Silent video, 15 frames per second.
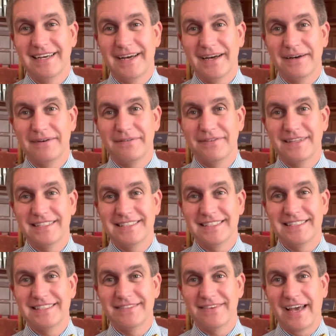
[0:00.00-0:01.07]
of the
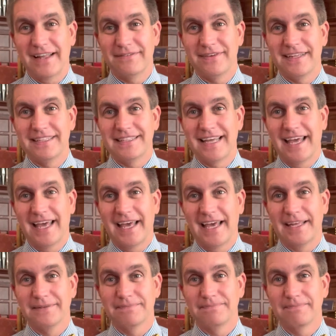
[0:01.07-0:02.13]
season of Advent ahead.